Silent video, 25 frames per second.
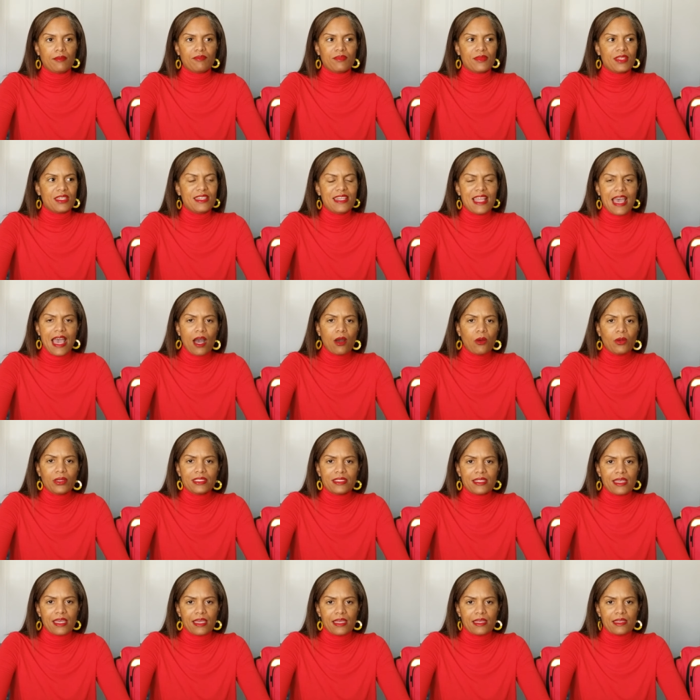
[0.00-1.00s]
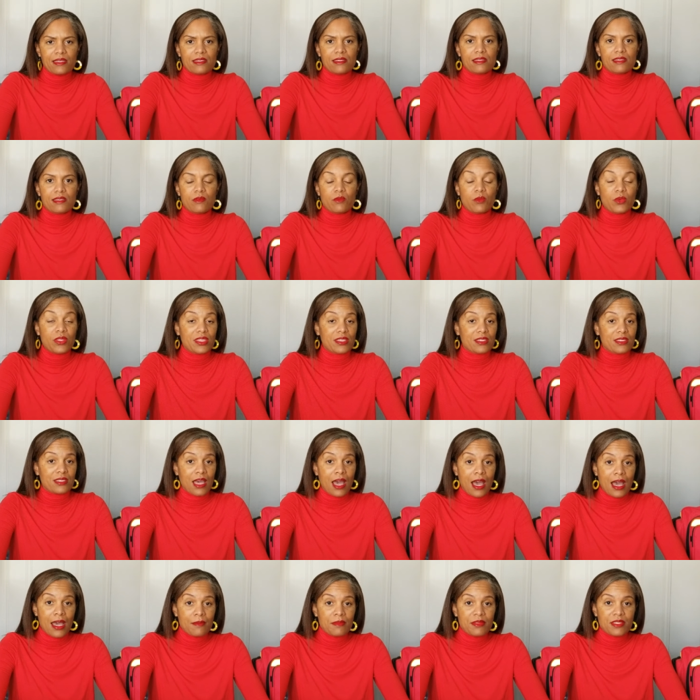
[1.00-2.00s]
Nowadays, with the
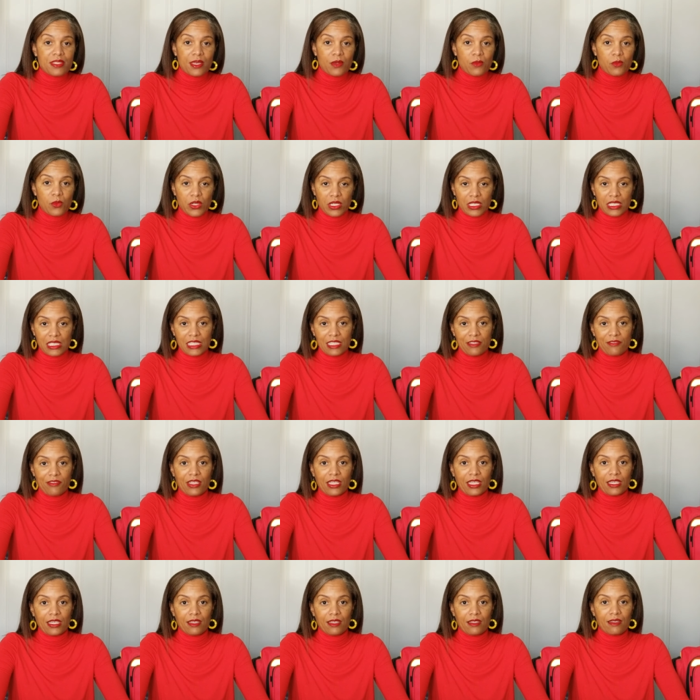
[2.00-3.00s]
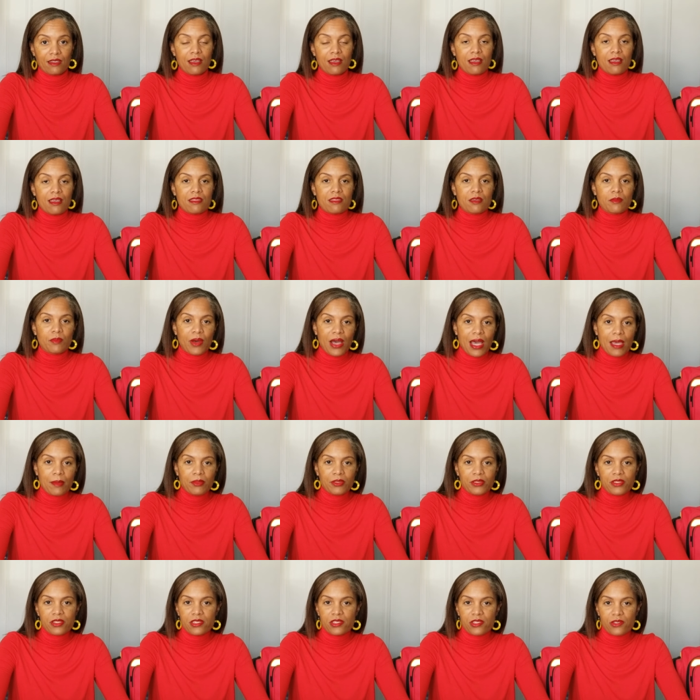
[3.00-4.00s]
times that we're living in, the
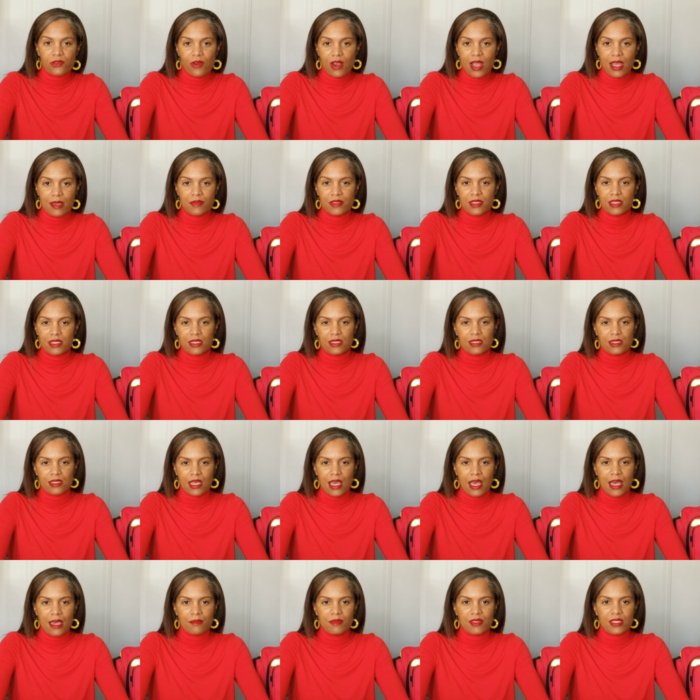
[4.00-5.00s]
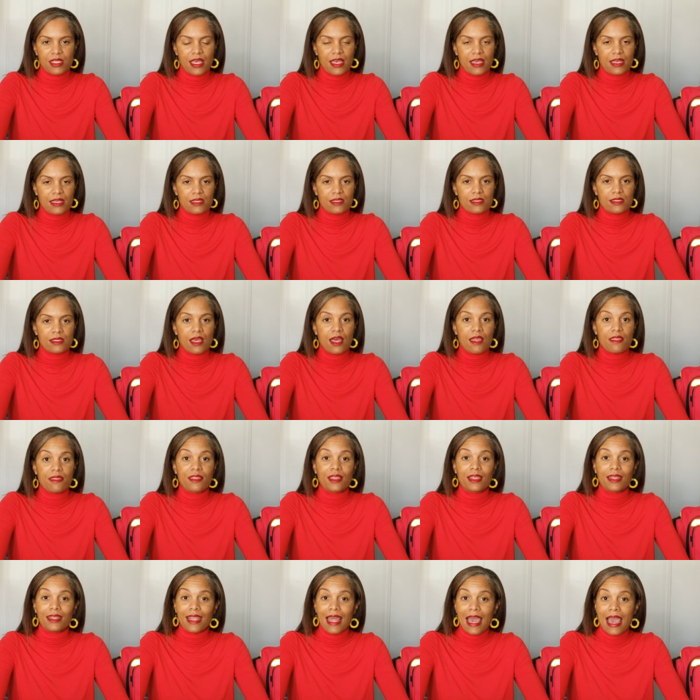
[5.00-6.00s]
Bible describes these times as
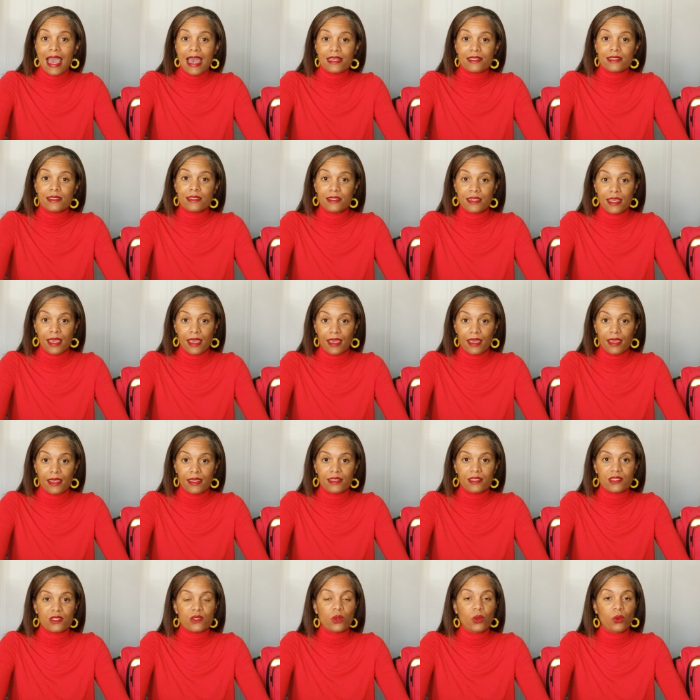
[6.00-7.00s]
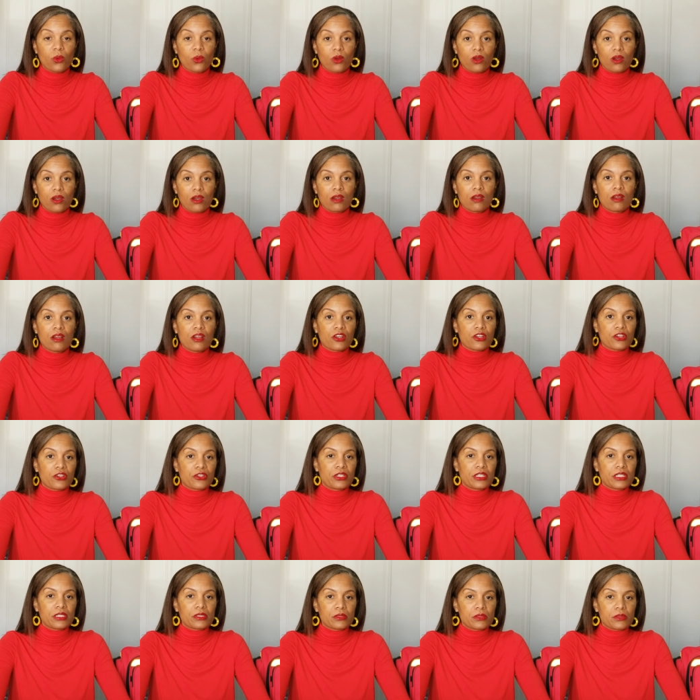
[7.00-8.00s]
the last days or
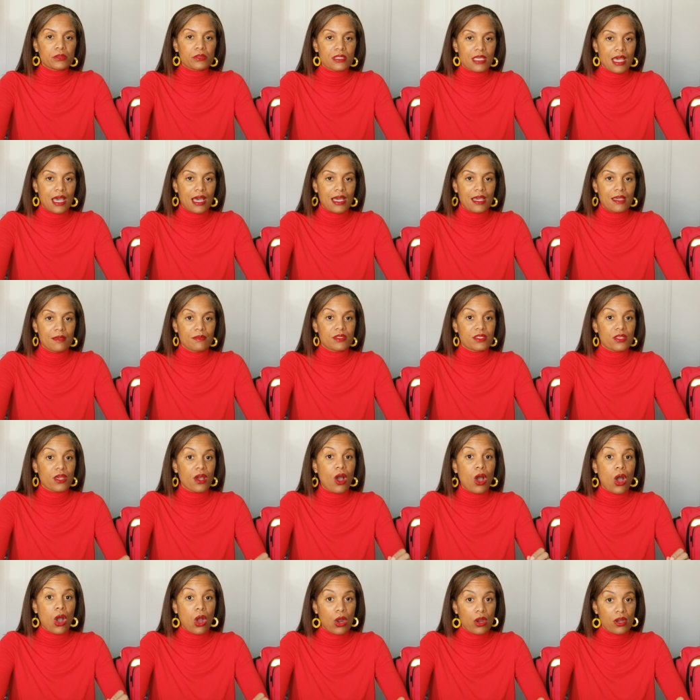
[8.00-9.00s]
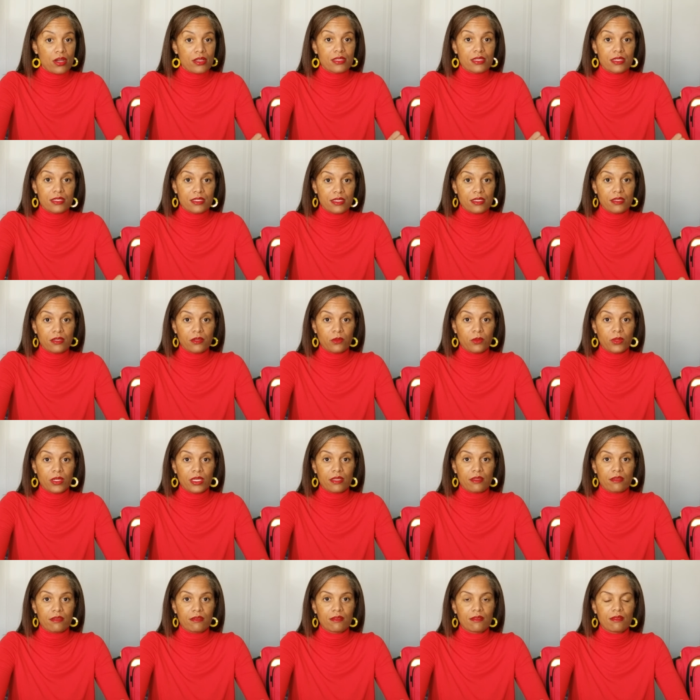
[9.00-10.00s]
critical times, hard to deal
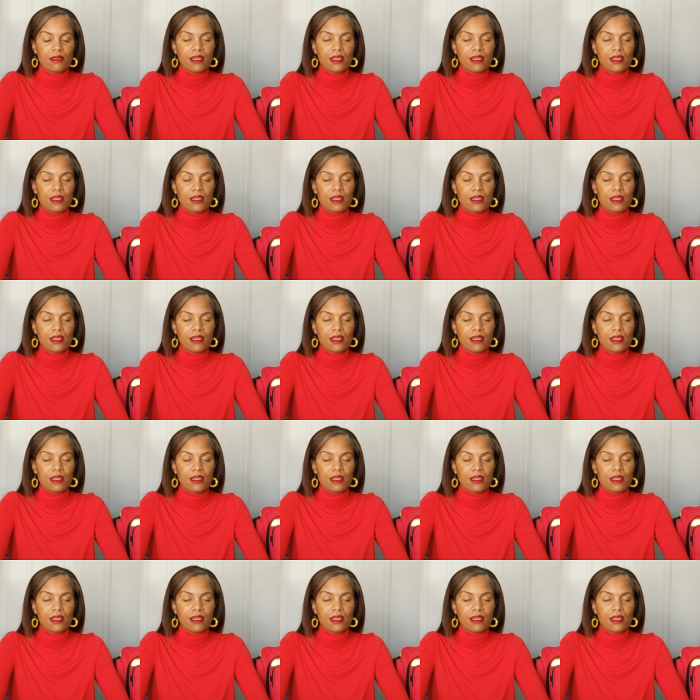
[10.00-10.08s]
with.